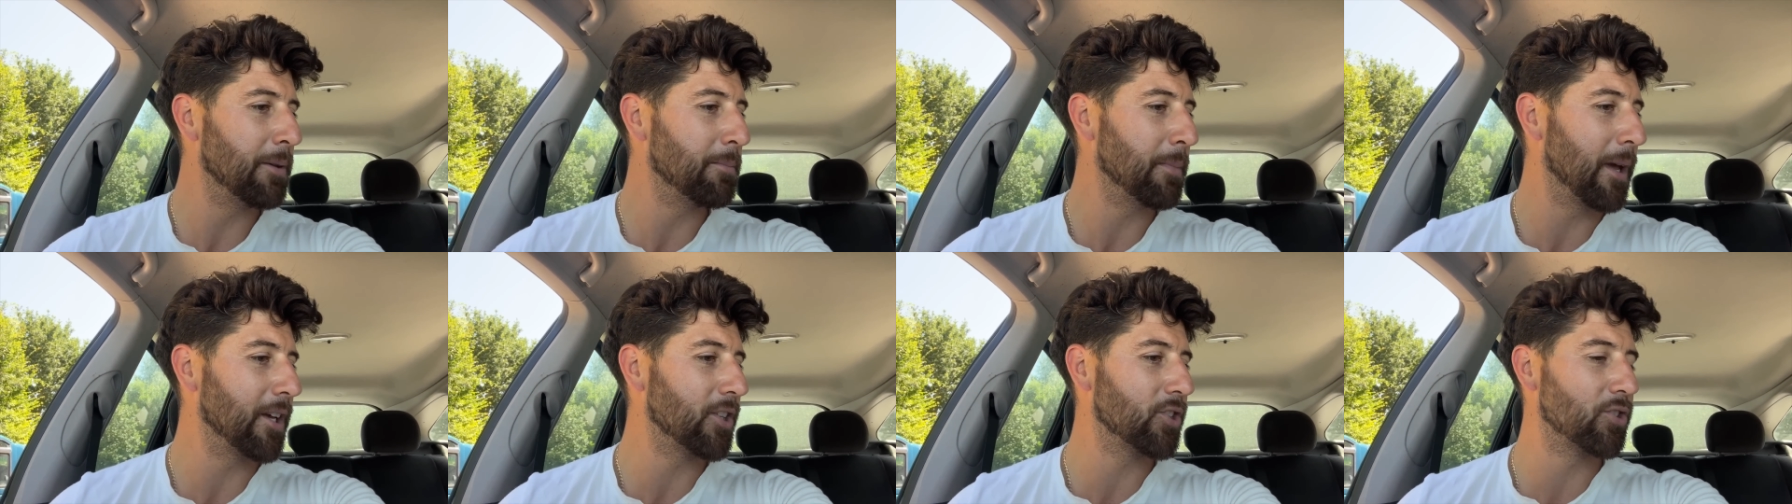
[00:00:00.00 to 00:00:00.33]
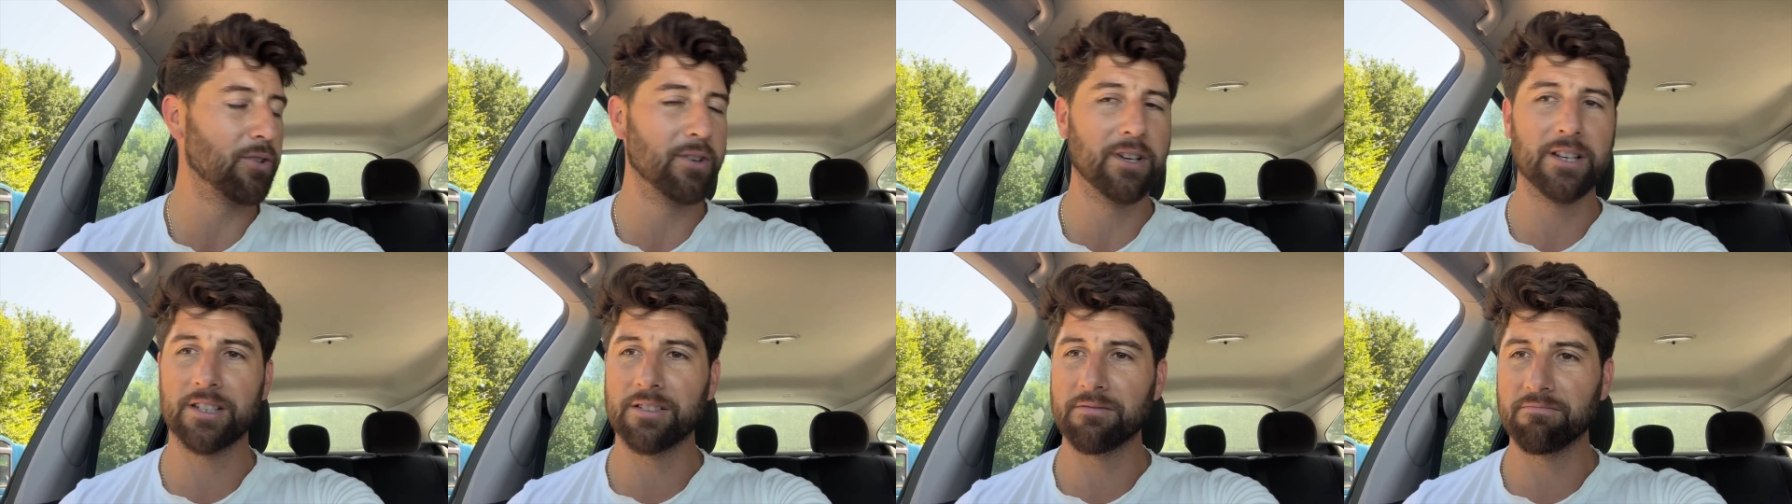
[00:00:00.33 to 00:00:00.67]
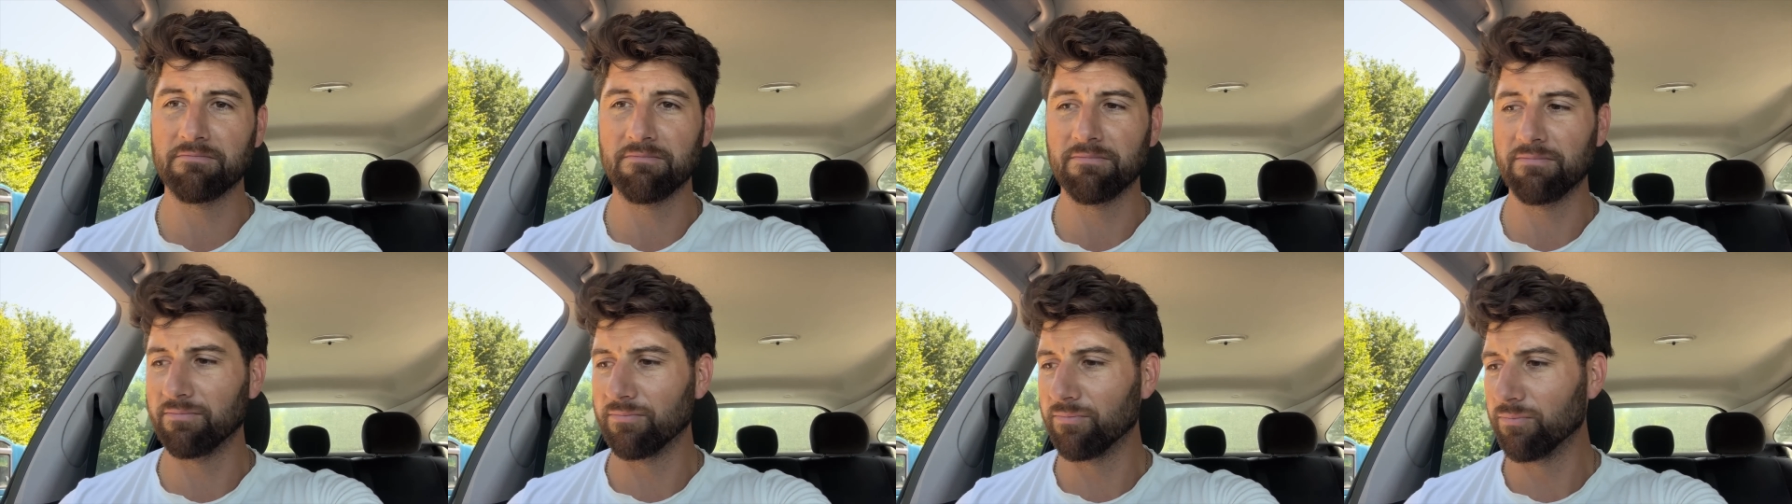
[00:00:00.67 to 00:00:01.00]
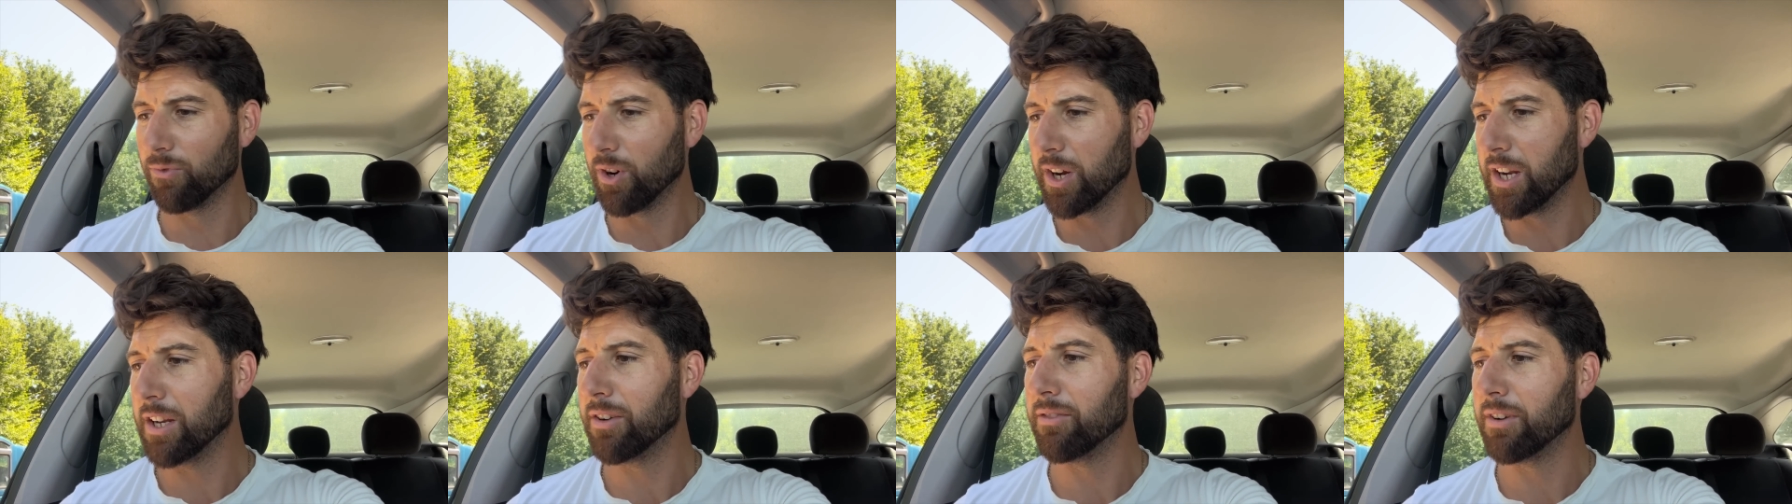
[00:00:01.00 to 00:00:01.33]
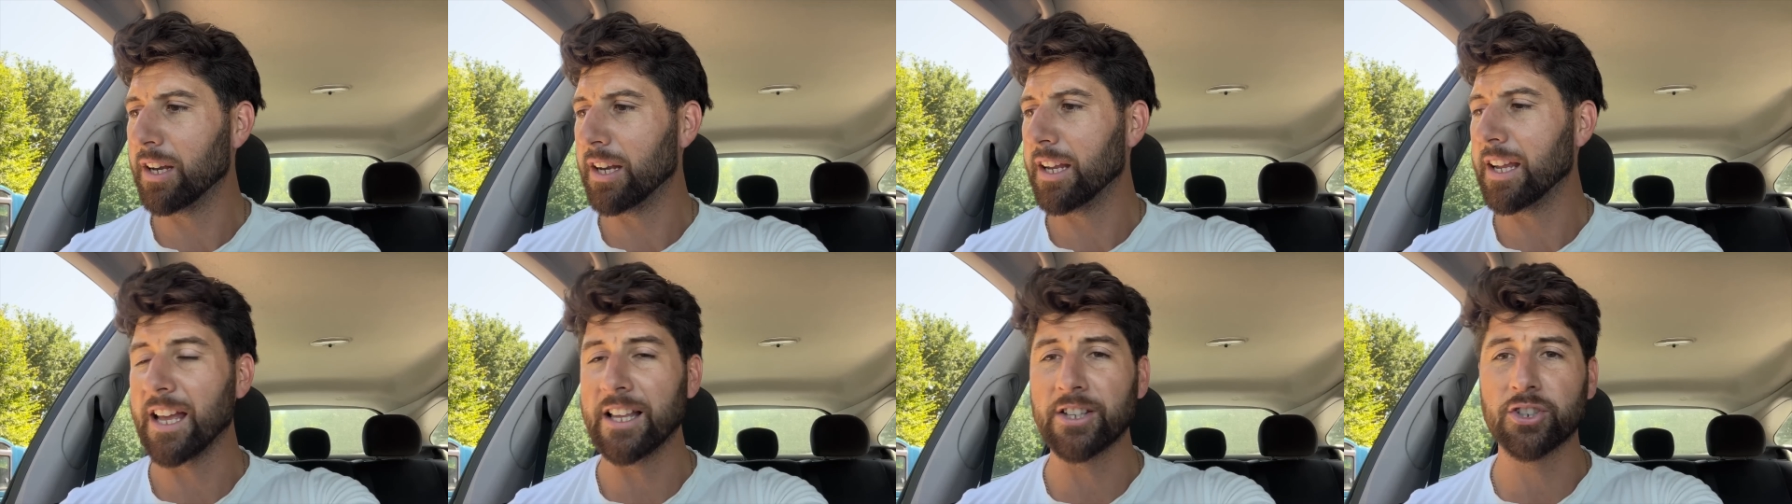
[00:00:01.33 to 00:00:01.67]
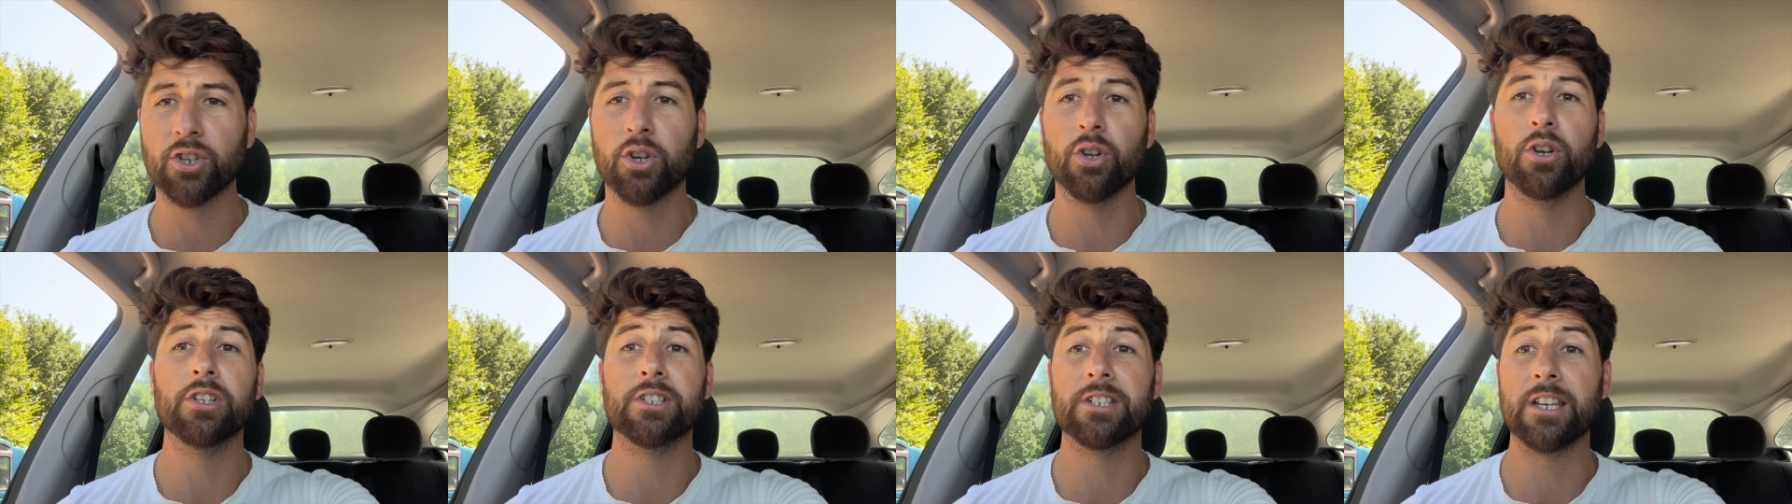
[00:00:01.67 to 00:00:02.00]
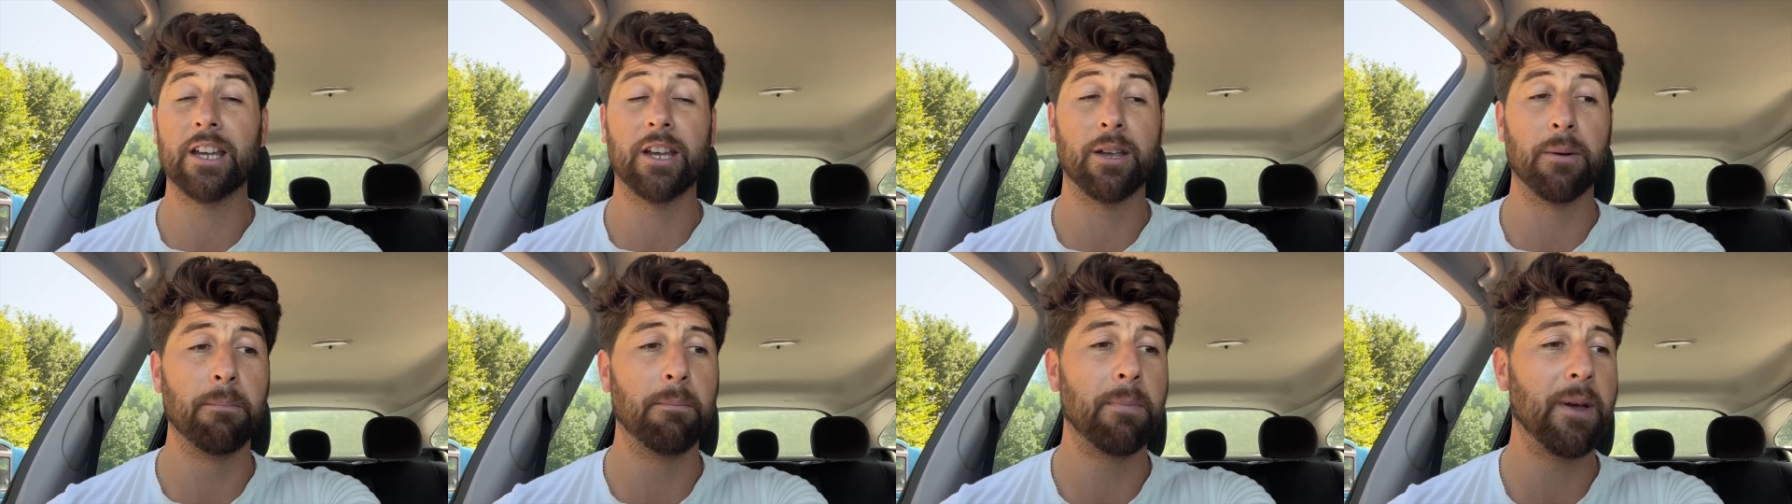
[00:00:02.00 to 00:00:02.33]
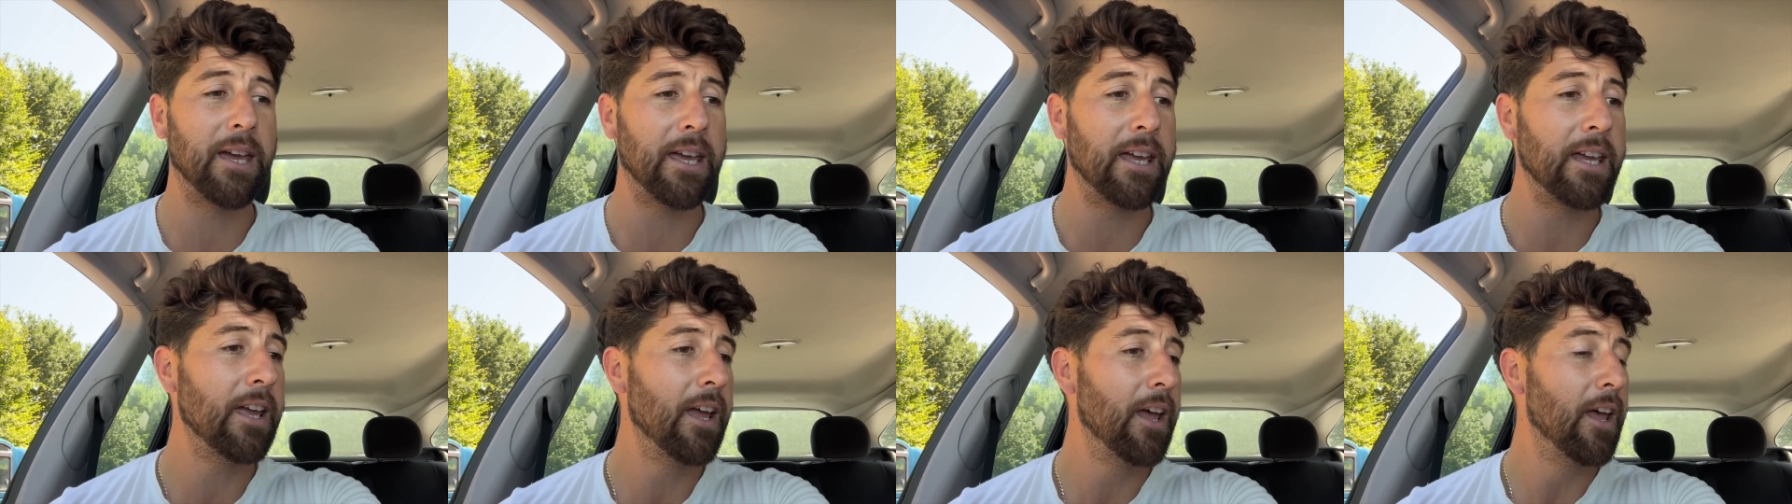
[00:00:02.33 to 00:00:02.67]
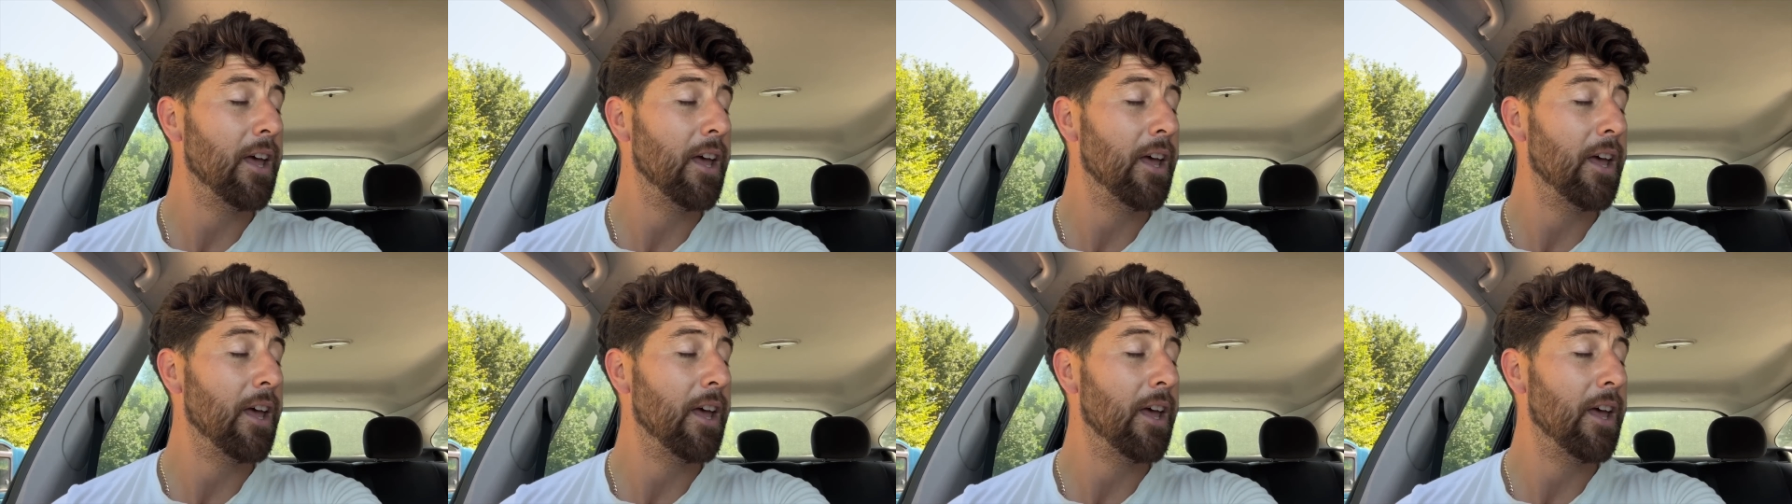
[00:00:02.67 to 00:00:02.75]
make sure it's really, really as good as it can be,